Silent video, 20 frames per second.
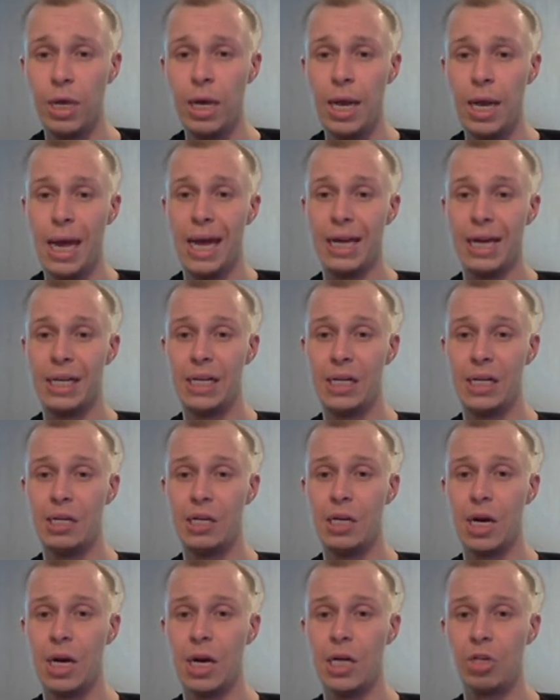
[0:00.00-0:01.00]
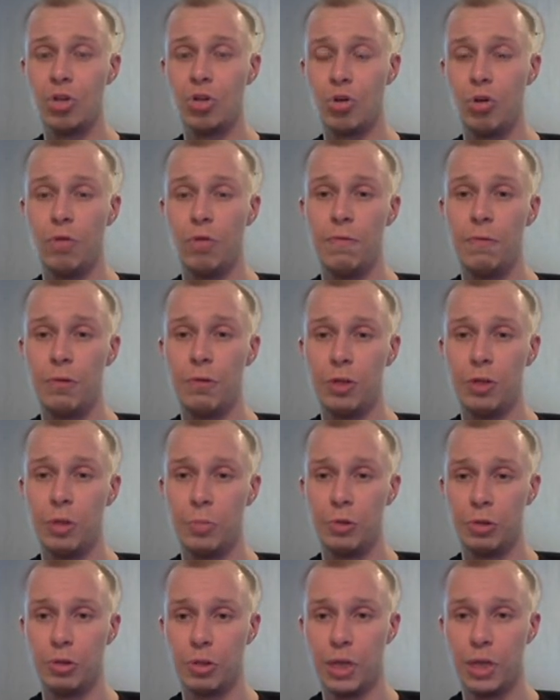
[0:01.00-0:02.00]
and he does go for the
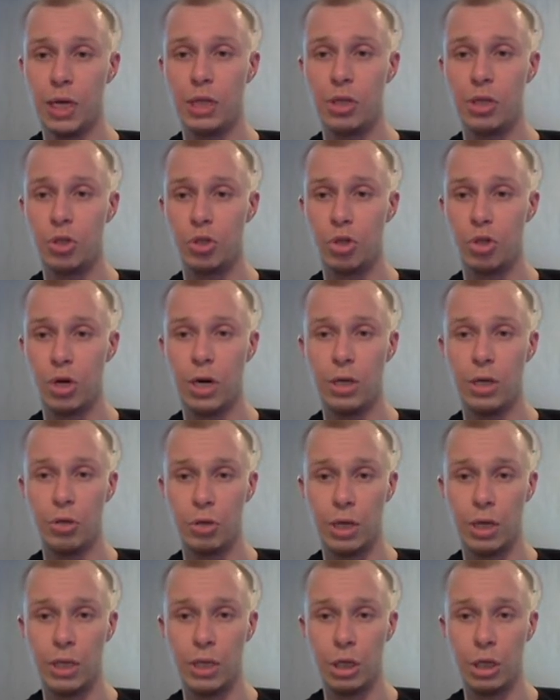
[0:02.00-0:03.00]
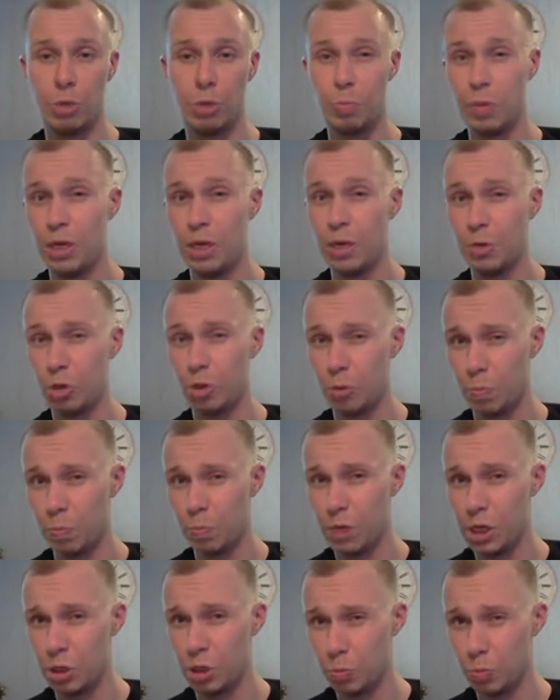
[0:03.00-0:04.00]
Protect, try to get the
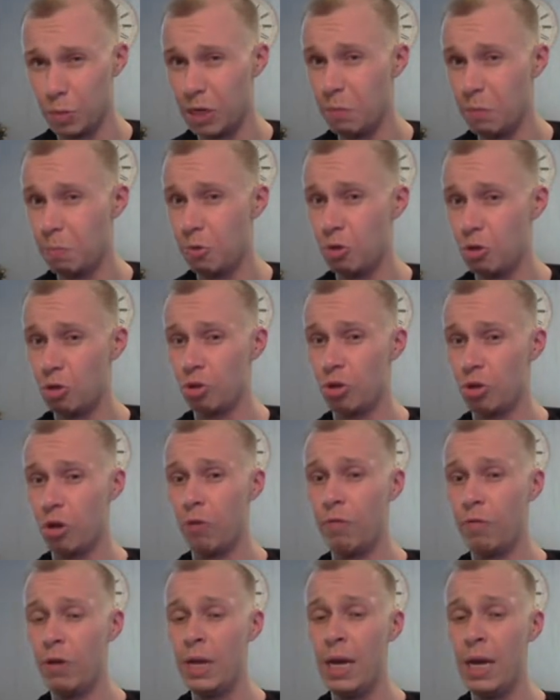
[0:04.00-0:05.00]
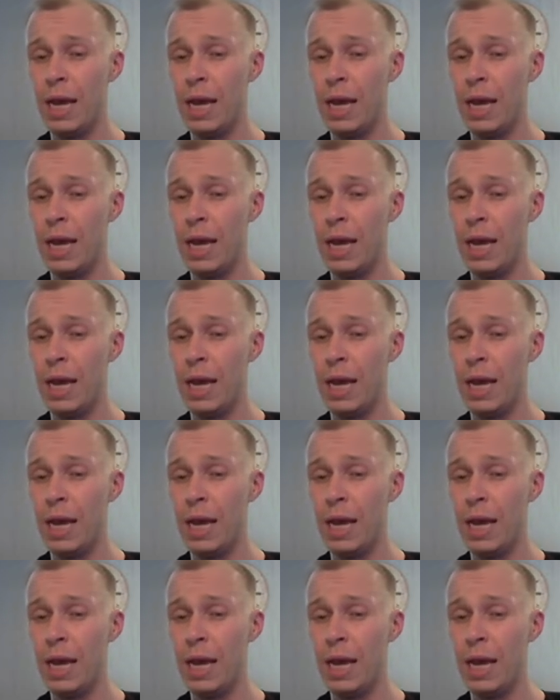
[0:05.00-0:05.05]
speed boost off,